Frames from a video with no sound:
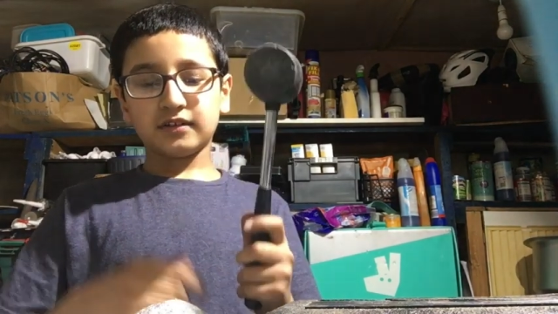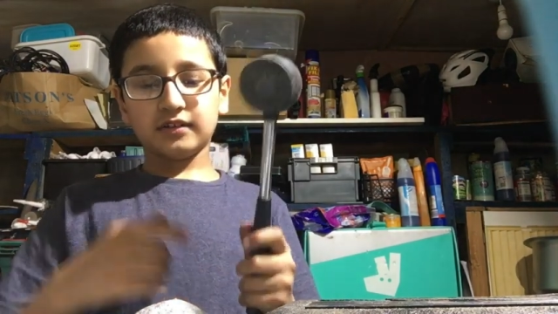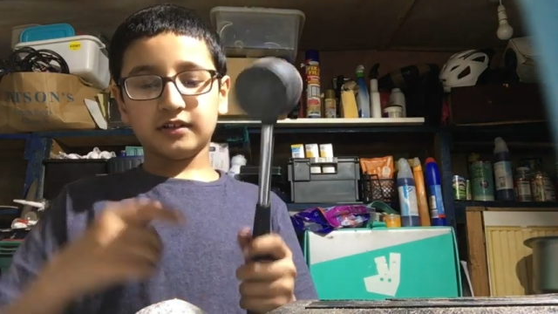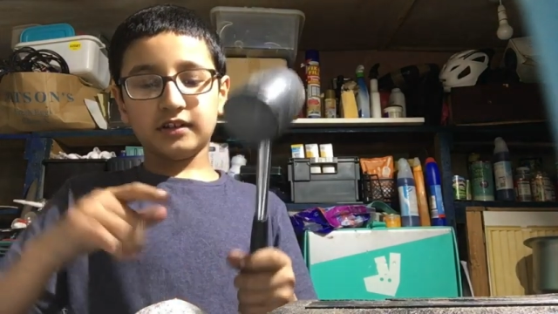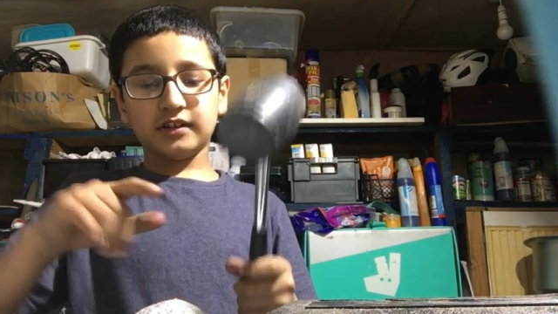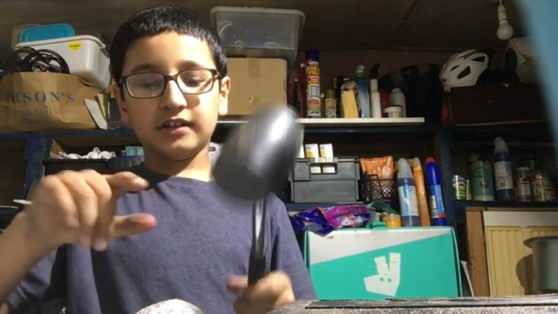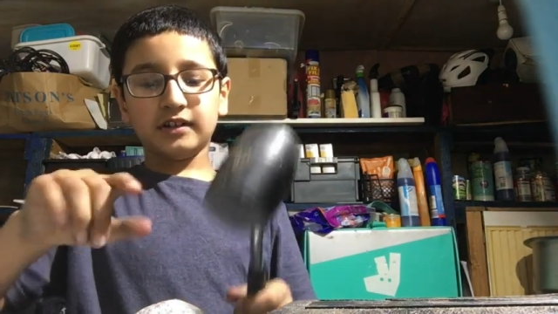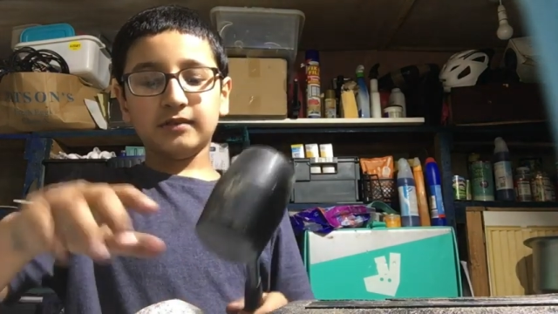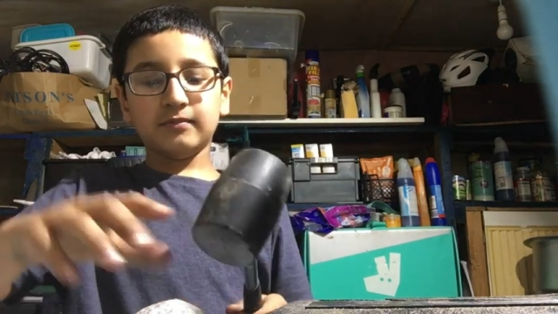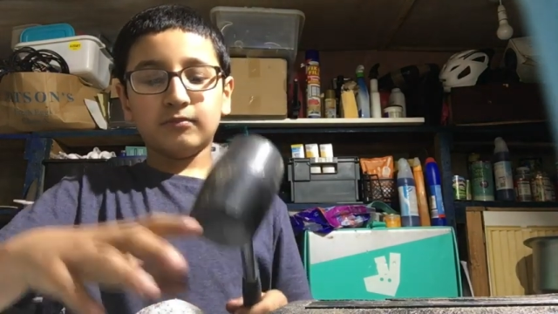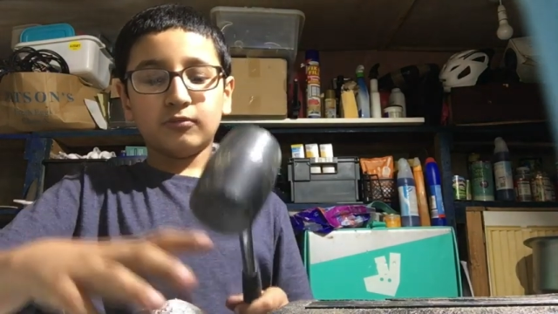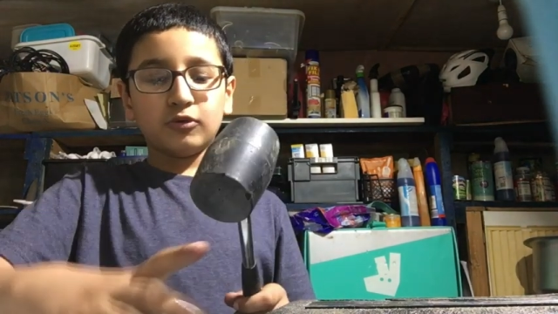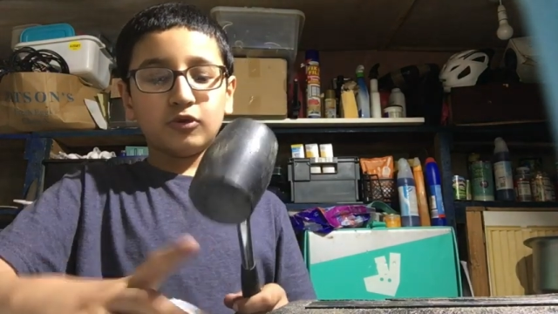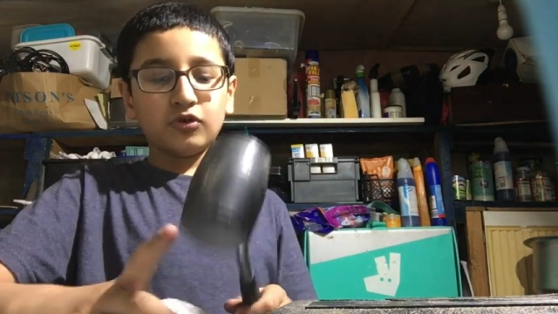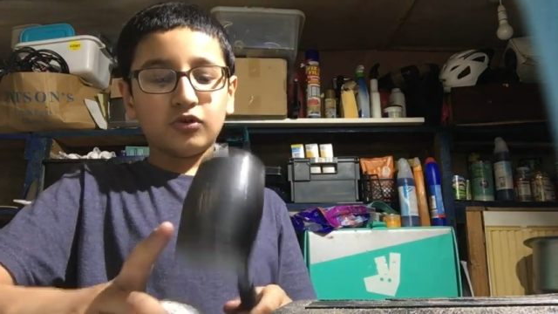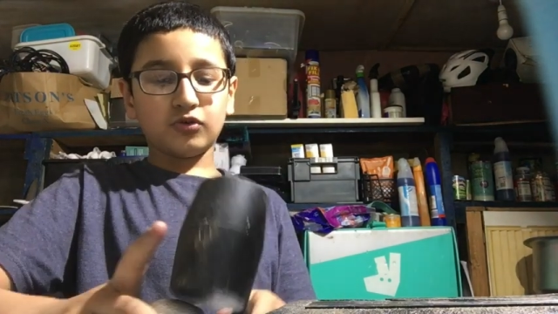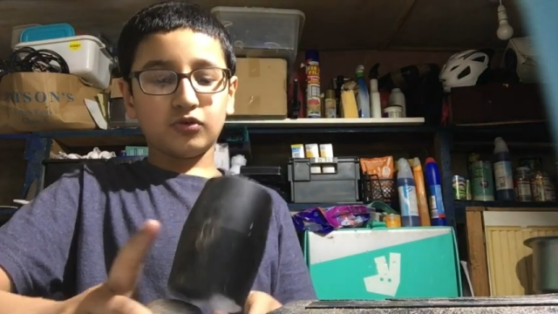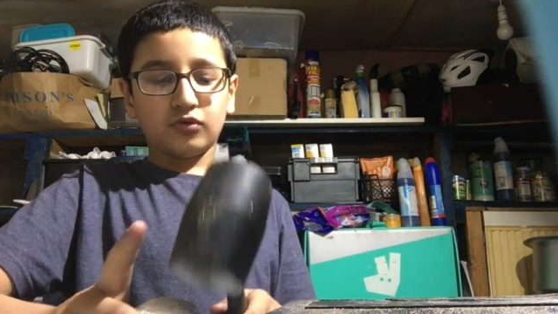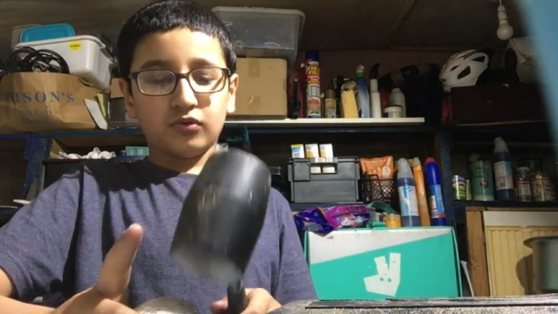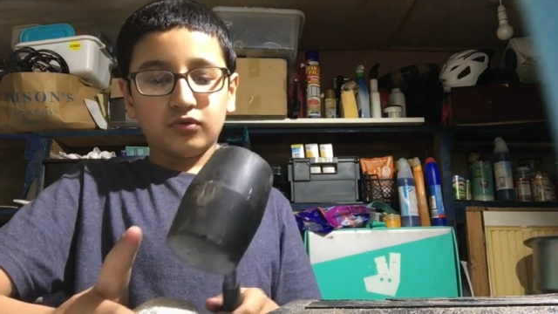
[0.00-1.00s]
a little
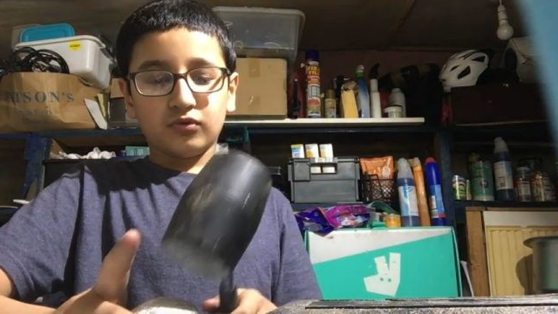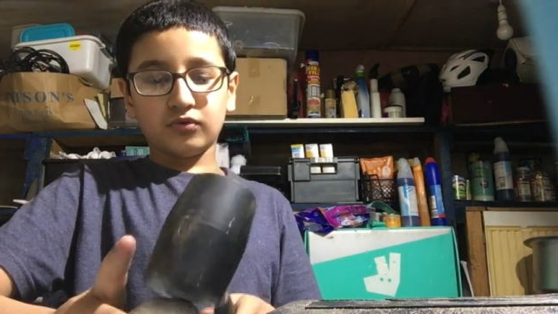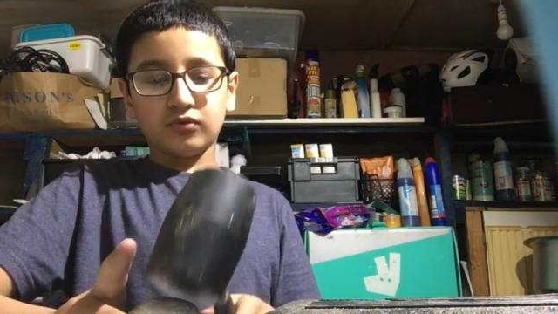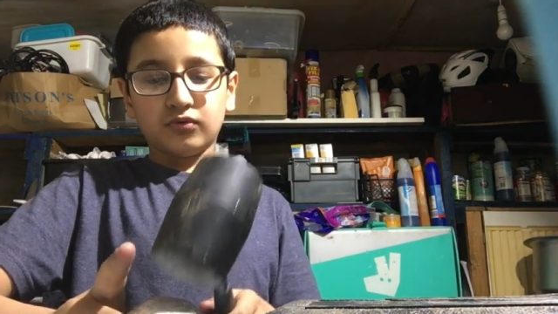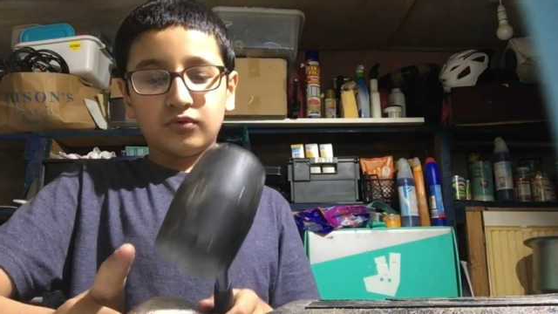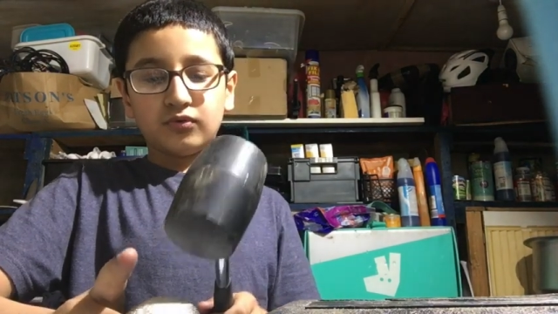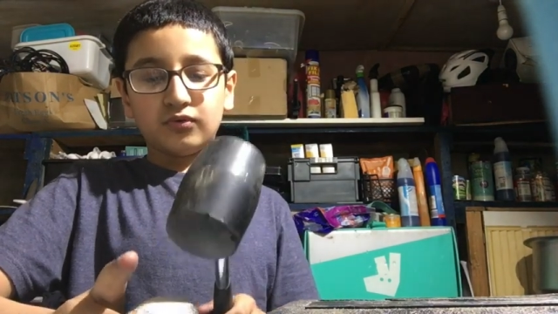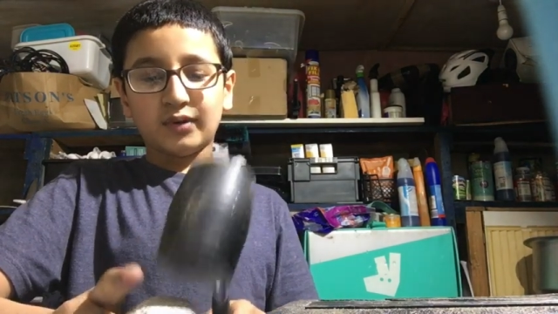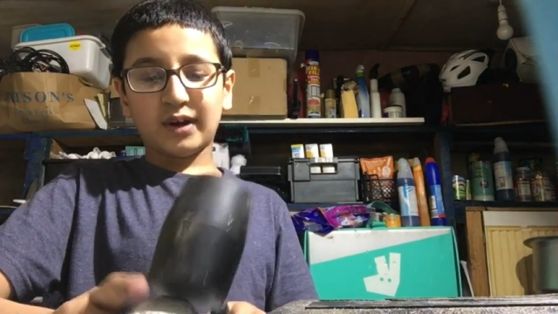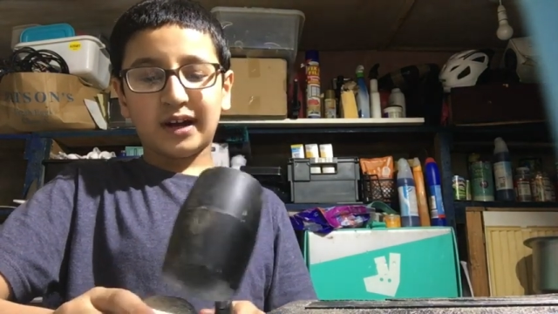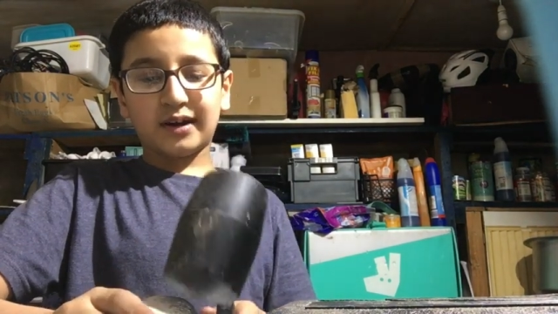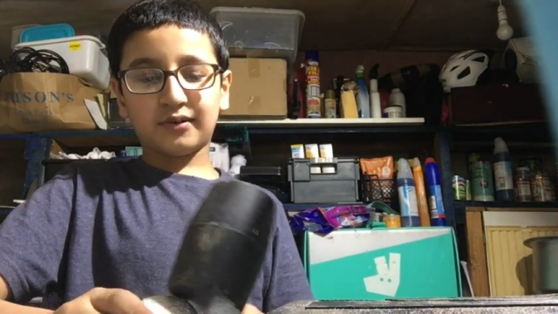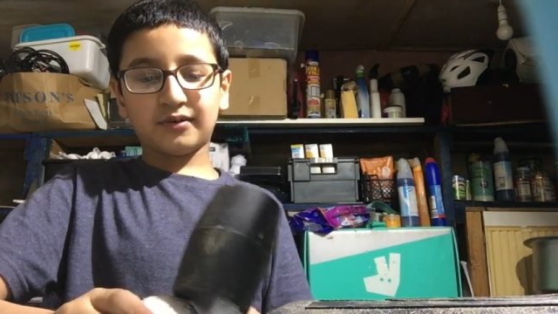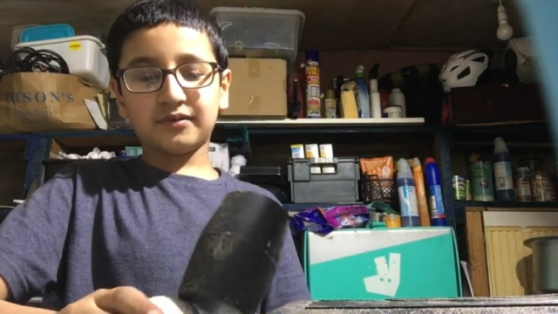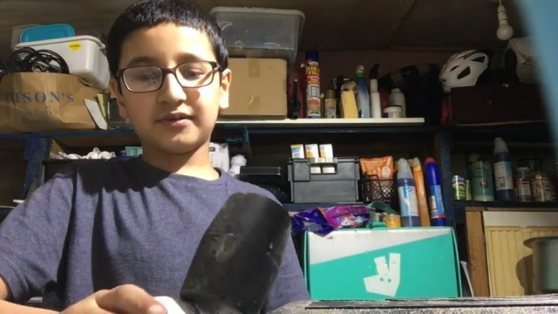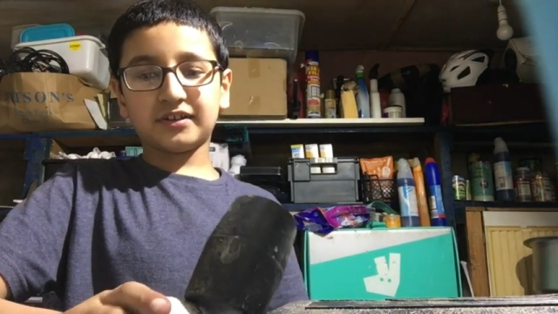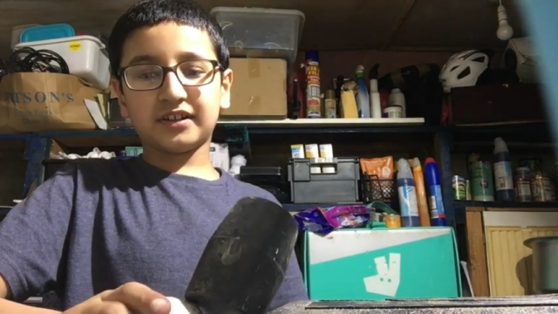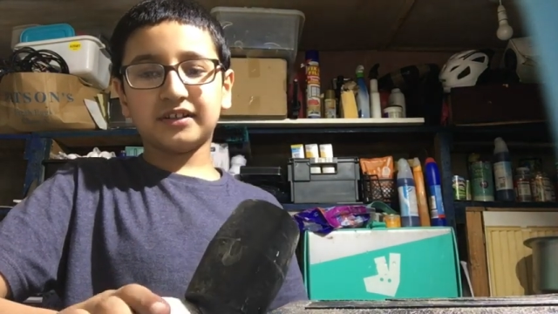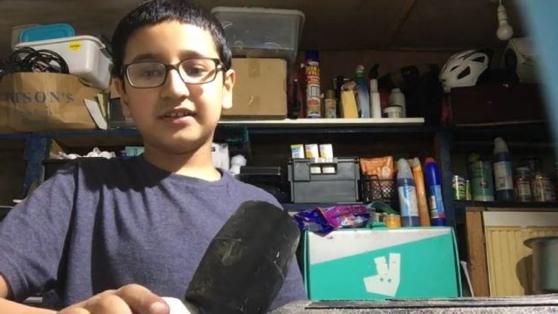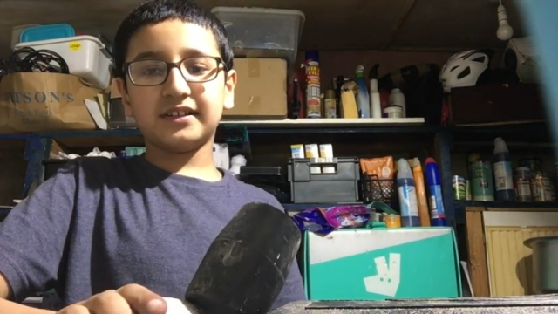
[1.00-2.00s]
more
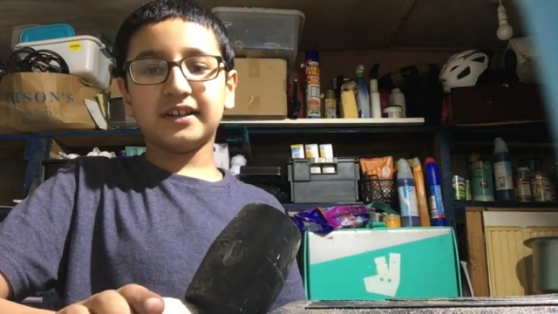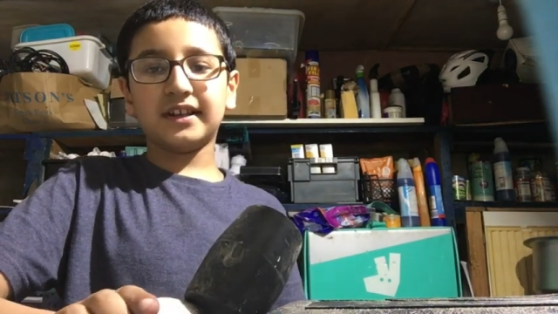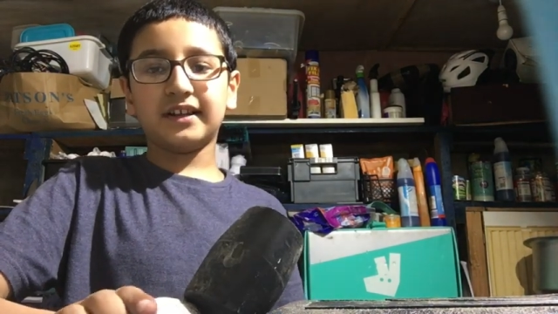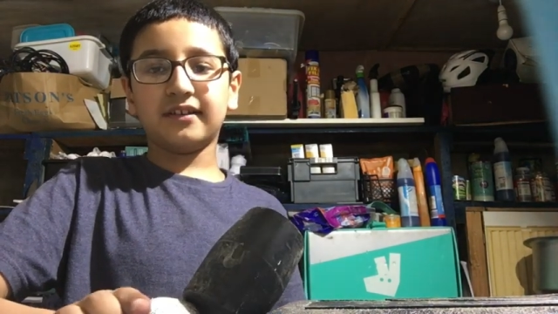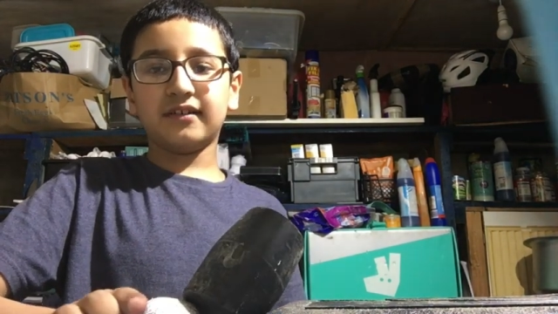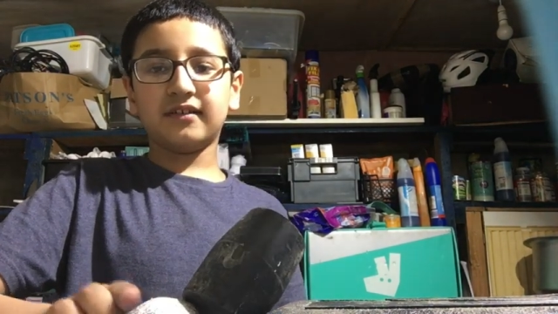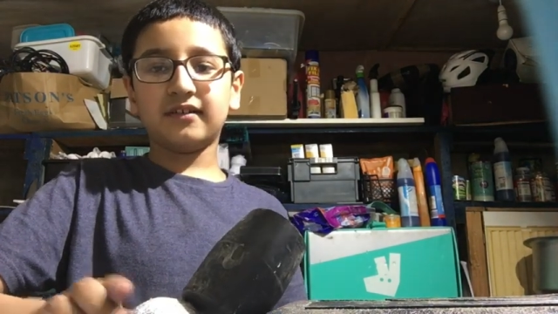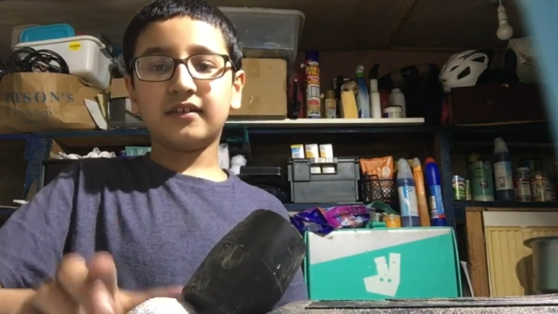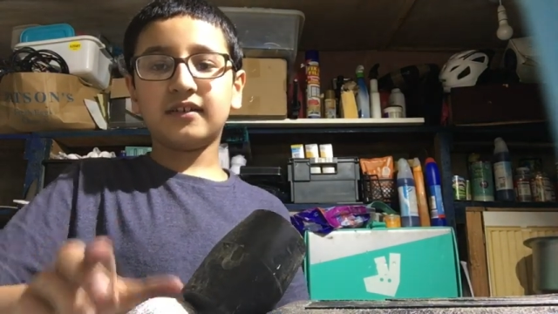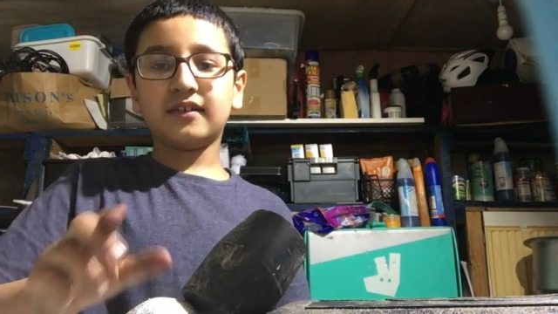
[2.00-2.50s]
round, and then